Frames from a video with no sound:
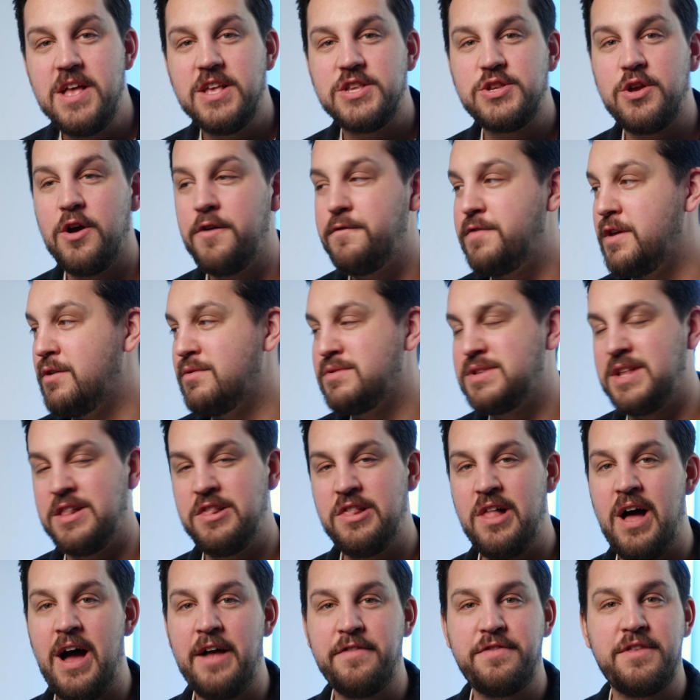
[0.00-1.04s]
So if there was a
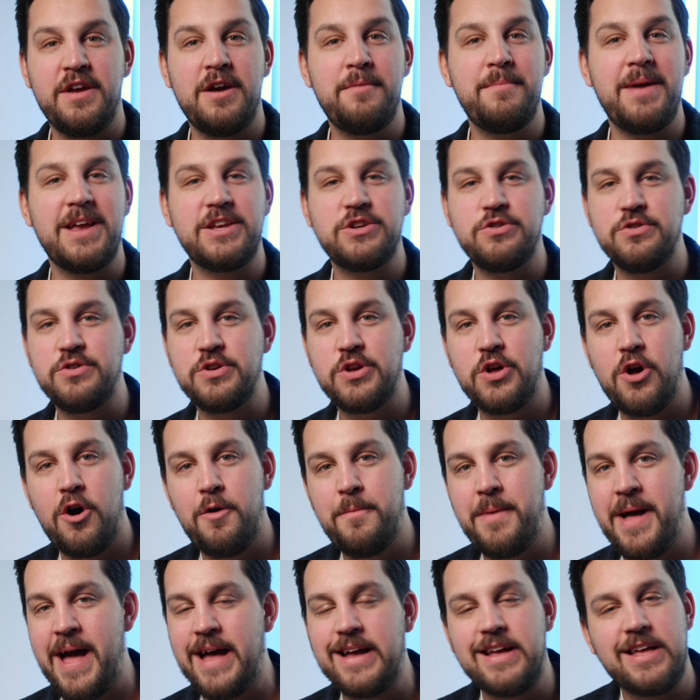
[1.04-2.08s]
lot there, make sure to
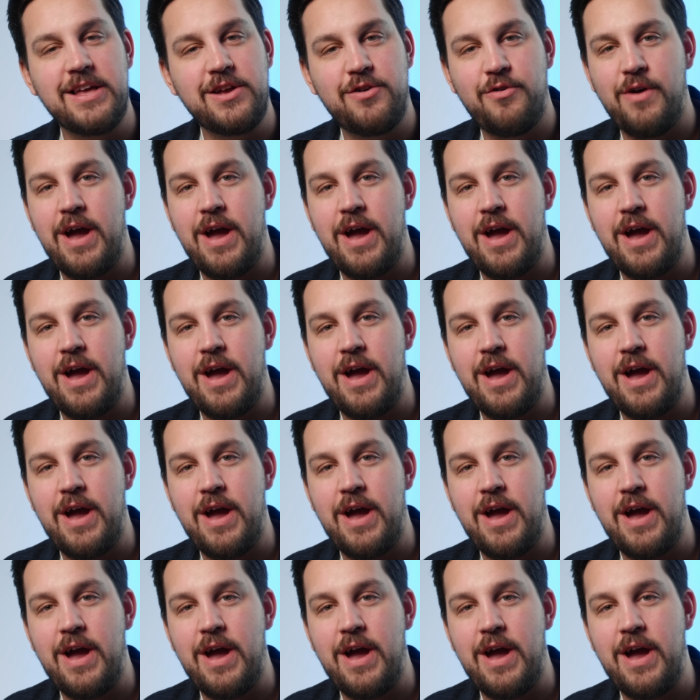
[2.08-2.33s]
go back,